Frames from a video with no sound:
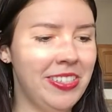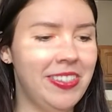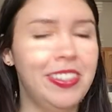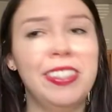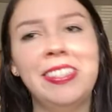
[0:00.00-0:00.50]

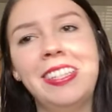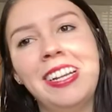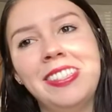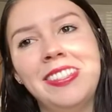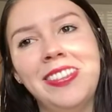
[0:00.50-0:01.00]
So this
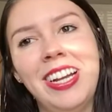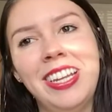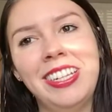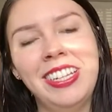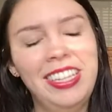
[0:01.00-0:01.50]
next
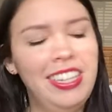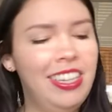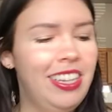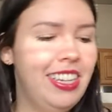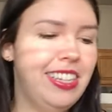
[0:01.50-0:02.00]
one
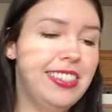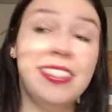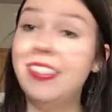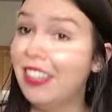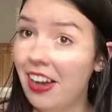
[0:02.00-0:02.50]
is a
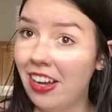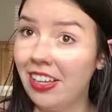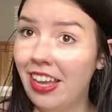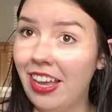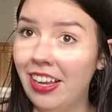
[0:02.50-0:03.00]

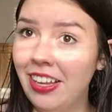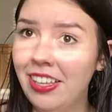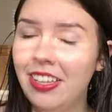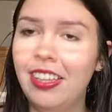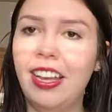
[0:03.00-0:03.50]
stocking,
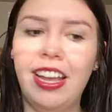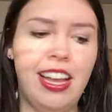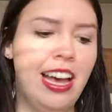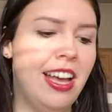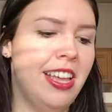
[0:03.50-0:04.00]

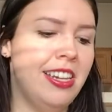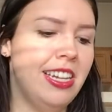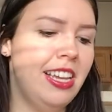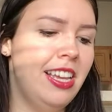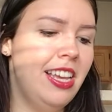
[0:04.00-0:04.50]

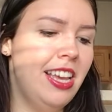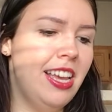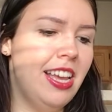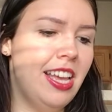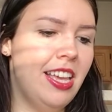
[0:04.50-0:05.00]
and
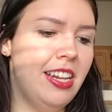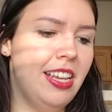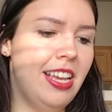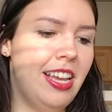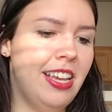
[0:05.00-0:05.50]
it
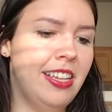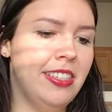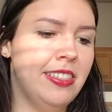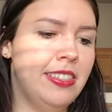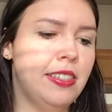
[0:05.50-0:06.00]

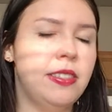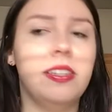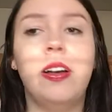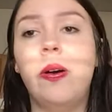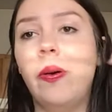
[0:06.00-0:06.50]
is,
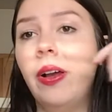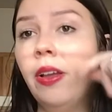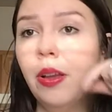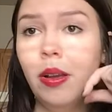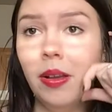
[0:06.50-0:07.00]
so
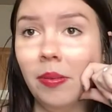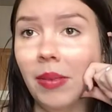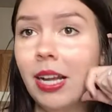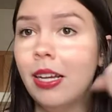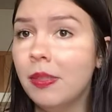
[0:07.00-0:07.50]

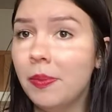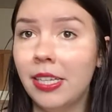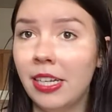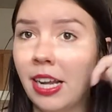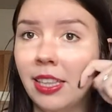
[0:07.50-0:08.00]
my husband
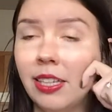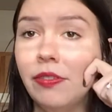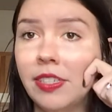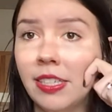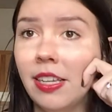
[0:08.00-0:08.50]
and I
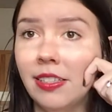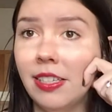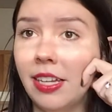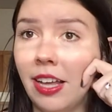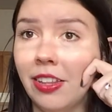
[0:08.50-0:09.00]
lived
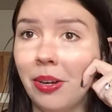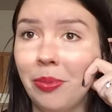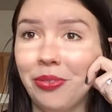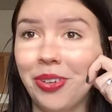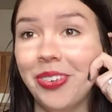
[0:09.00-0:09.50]
together
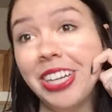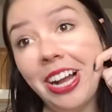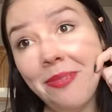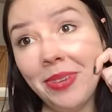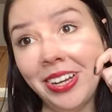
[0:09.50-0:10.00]
before we
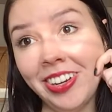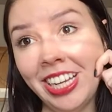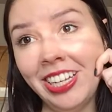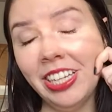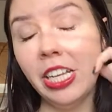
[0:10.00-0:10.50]
got
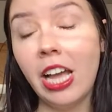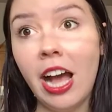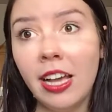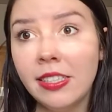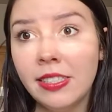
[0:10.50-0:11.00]
married.
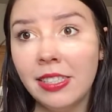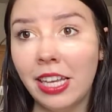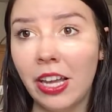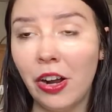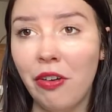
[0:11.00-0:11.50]
Yes,
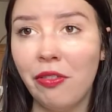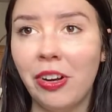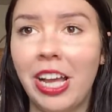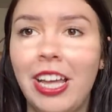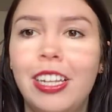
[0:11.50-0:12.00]
get over
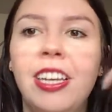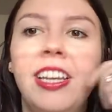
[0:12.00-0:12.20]
it.